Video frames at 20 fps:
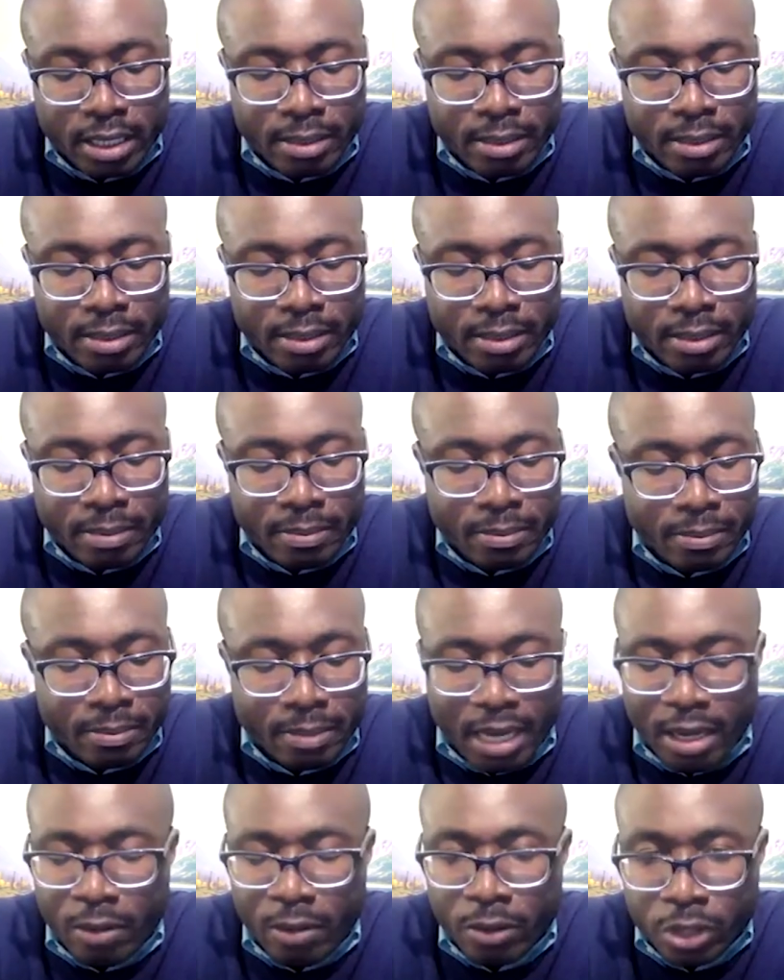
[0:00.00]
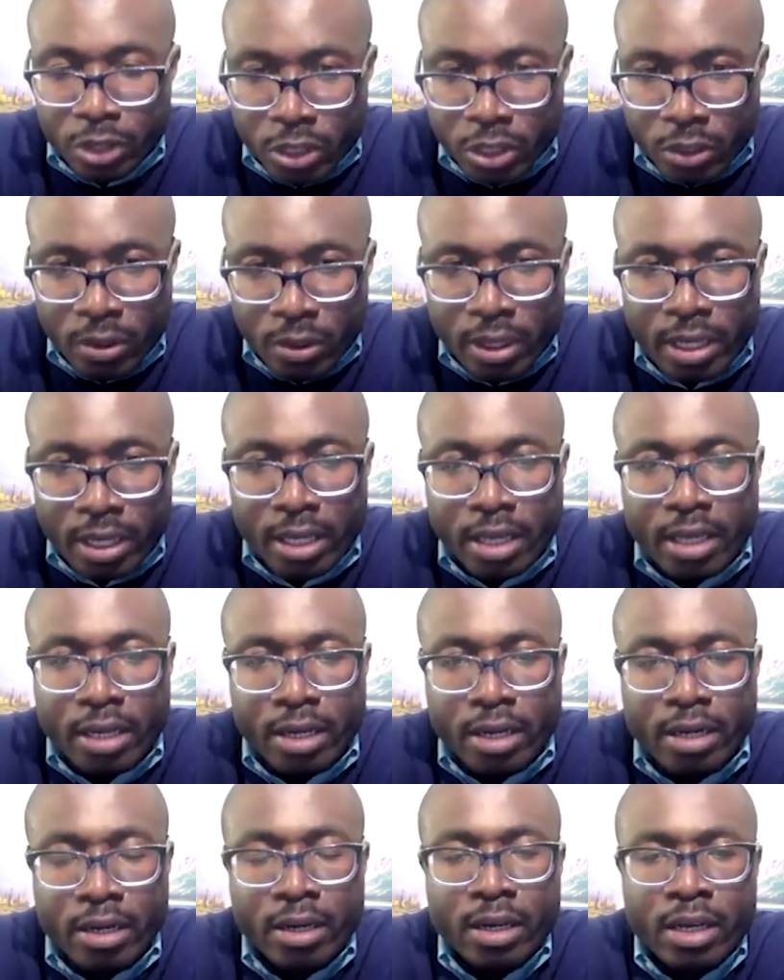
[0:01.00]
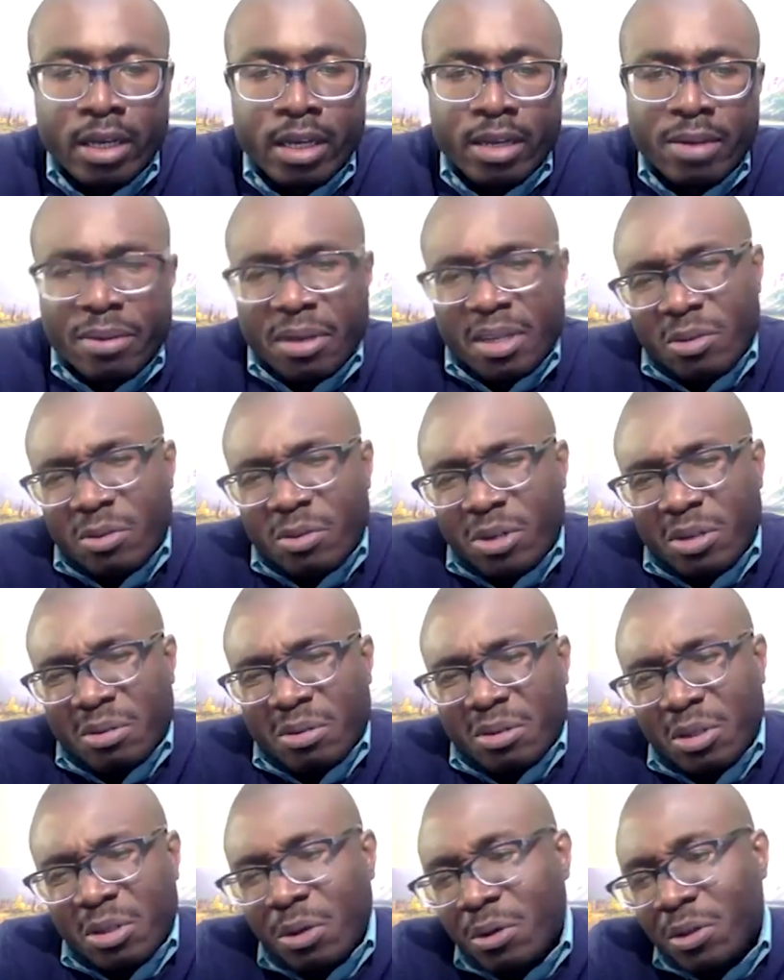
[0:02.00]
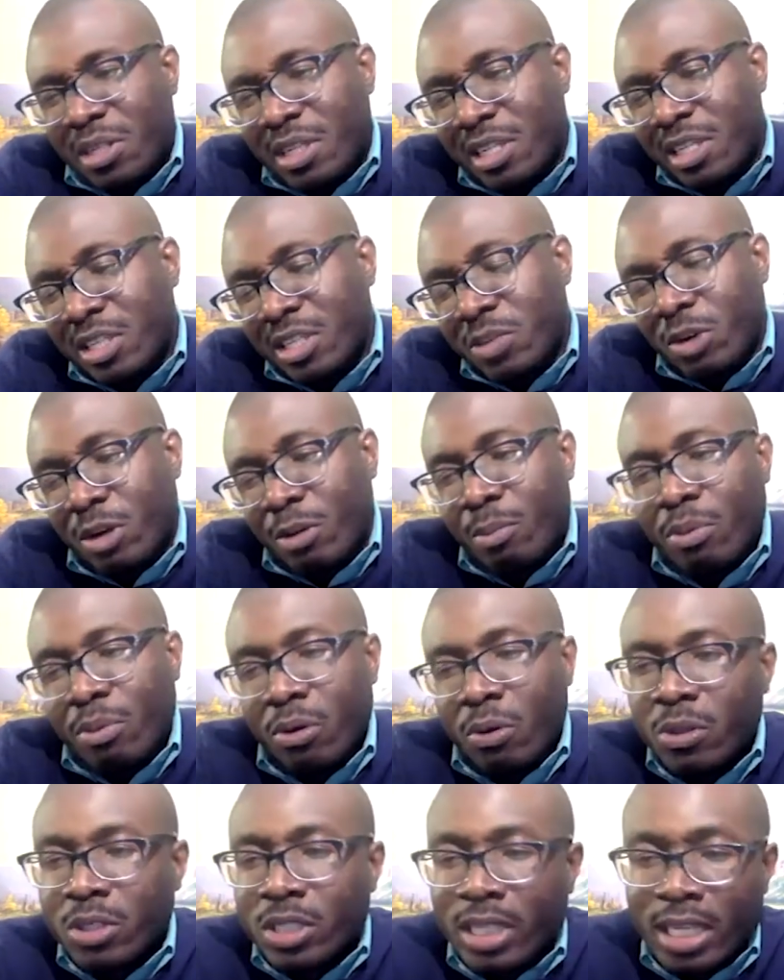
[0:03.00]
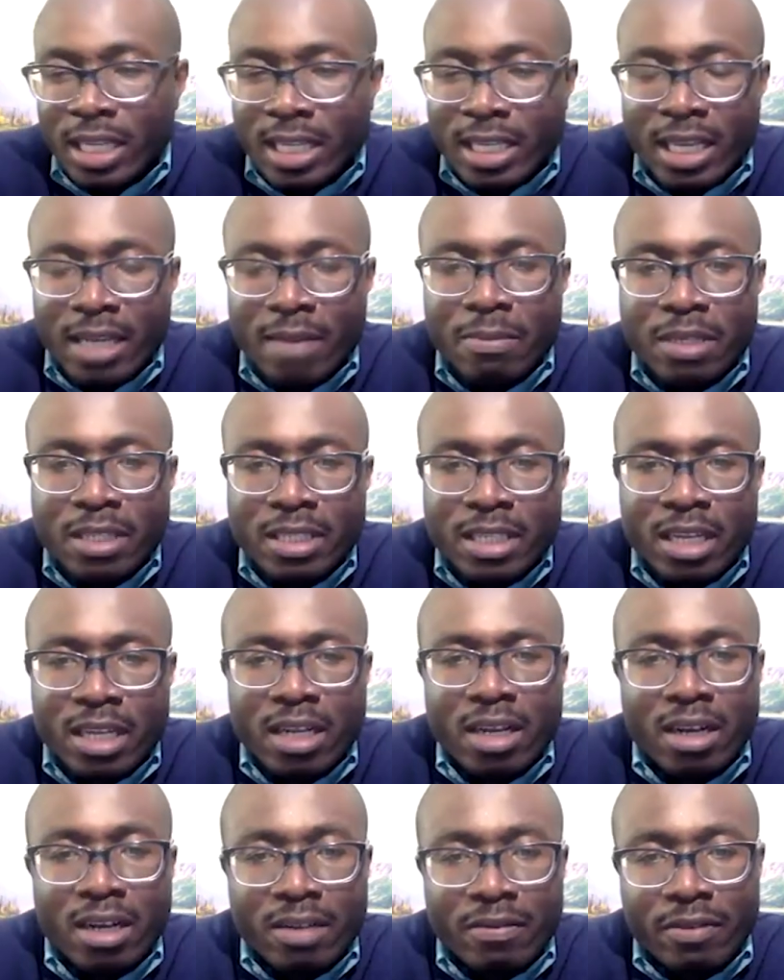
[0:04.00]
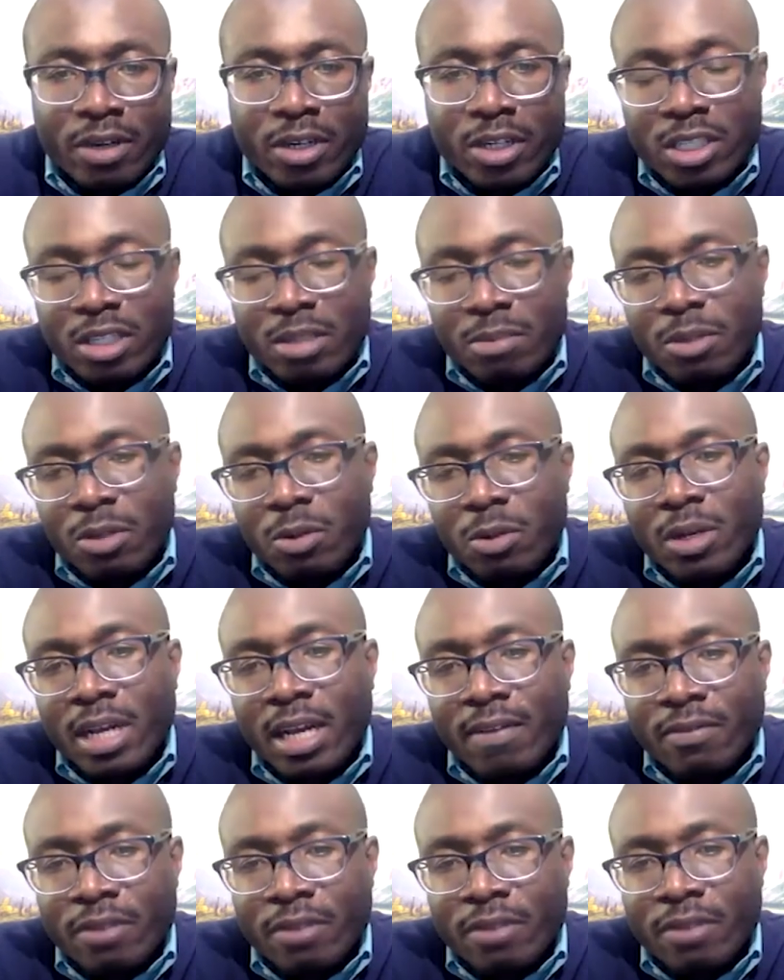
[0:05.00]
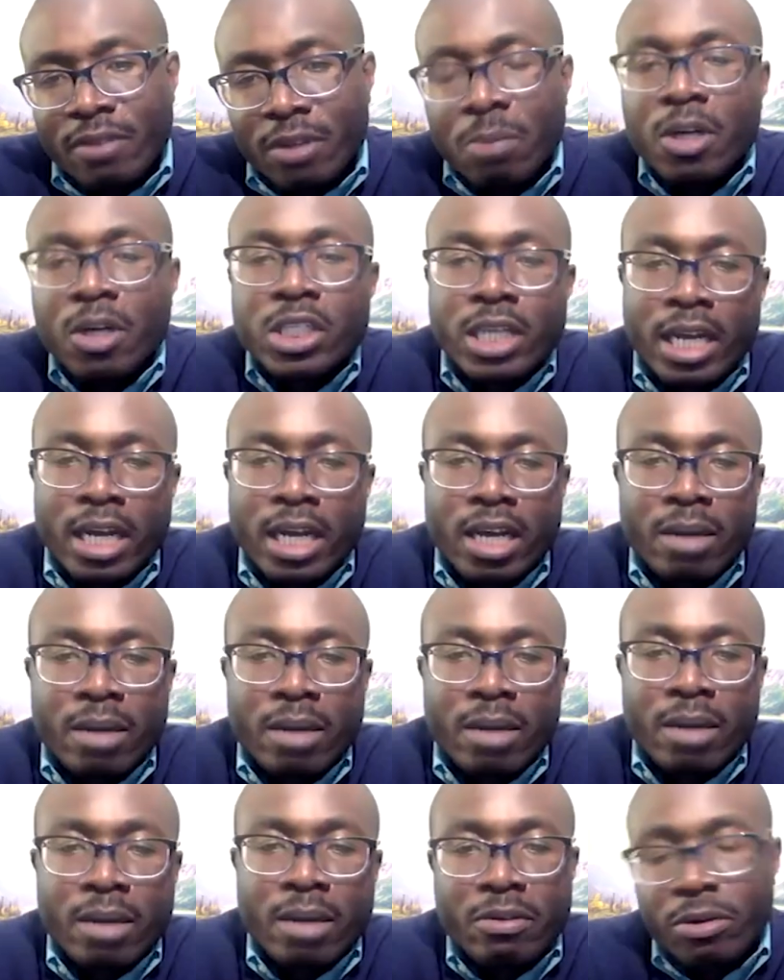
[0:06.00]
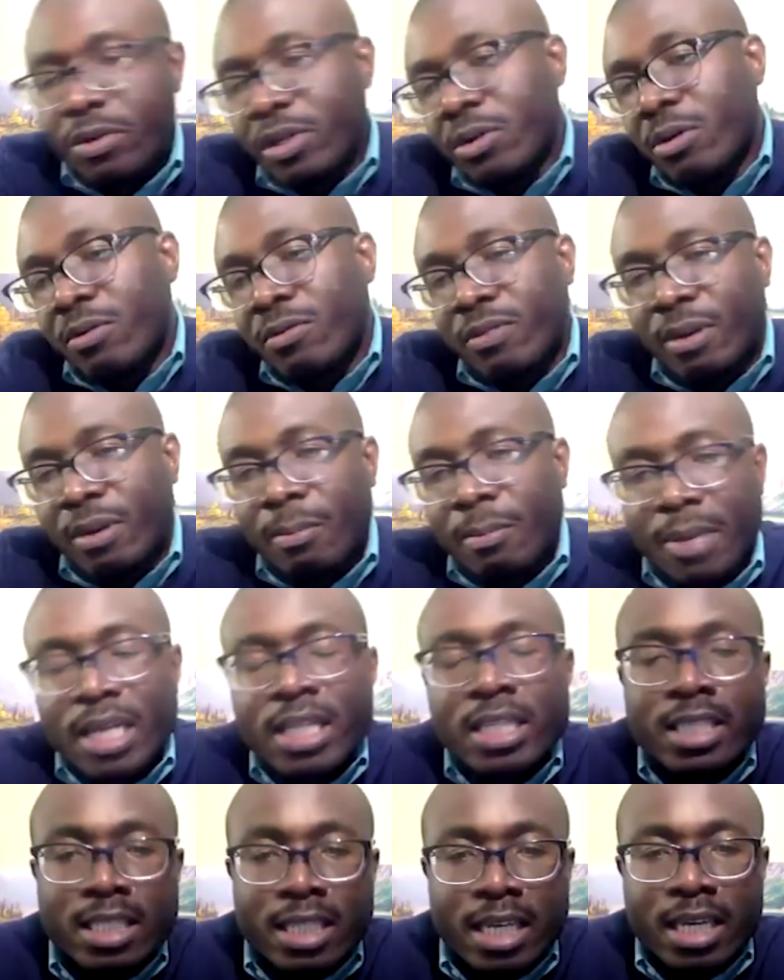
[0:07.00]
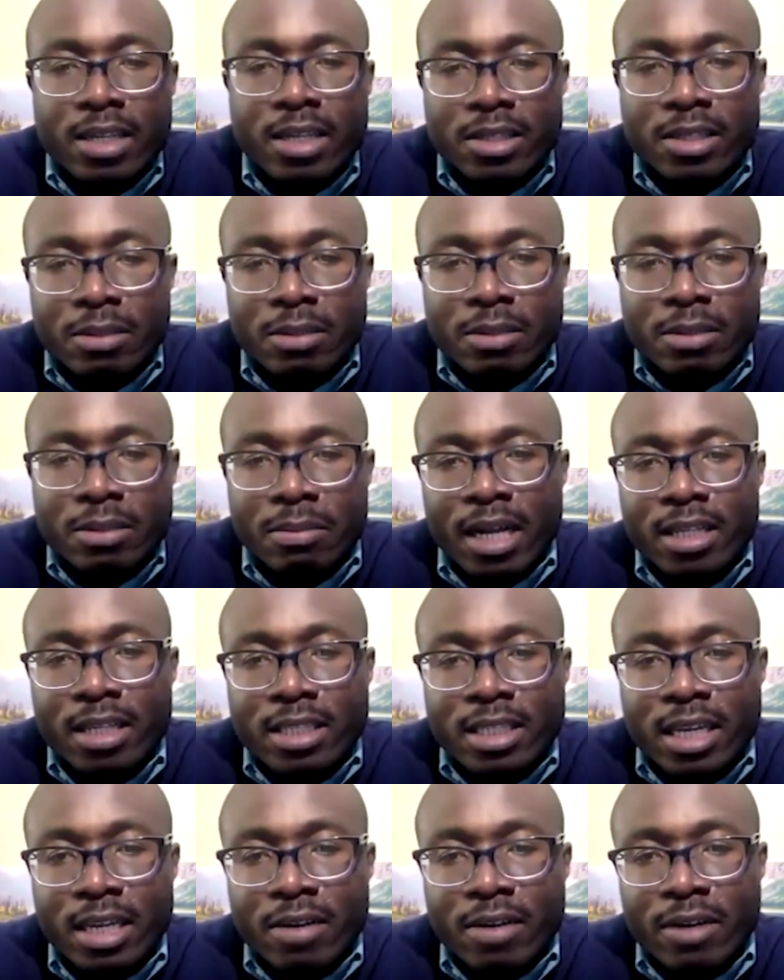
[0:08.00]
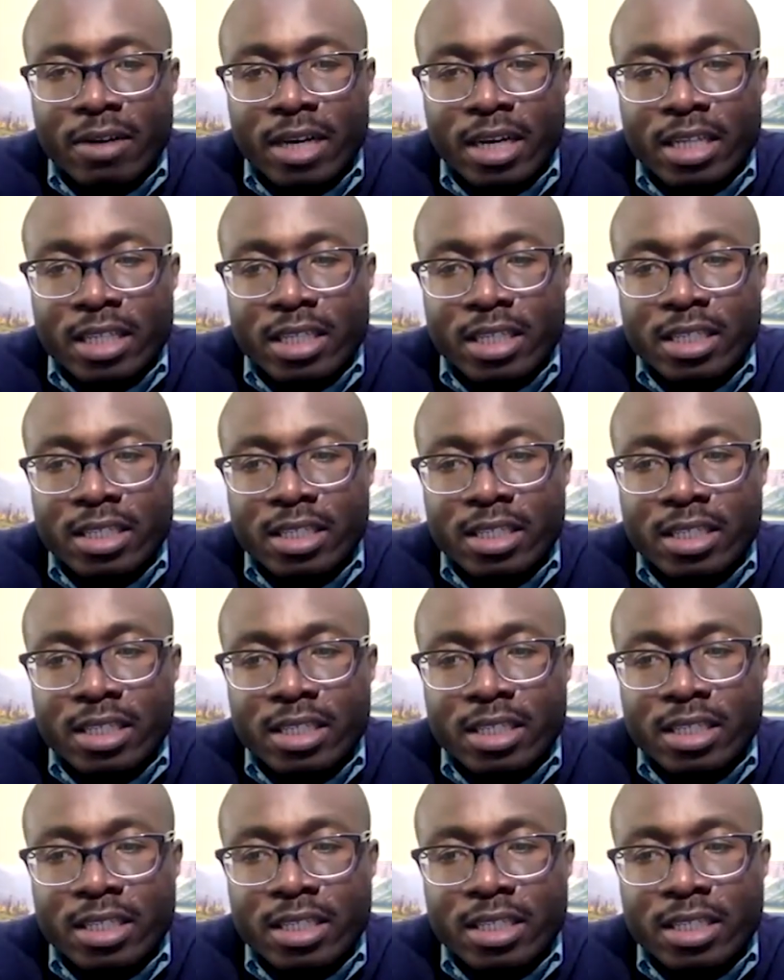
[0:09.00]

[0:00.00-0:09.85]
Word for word: um, I was showing here, I mean, we're total is we're approaching 10% conversion, but we'd have to go much higher before we go from bench scale to pilot scale reactions.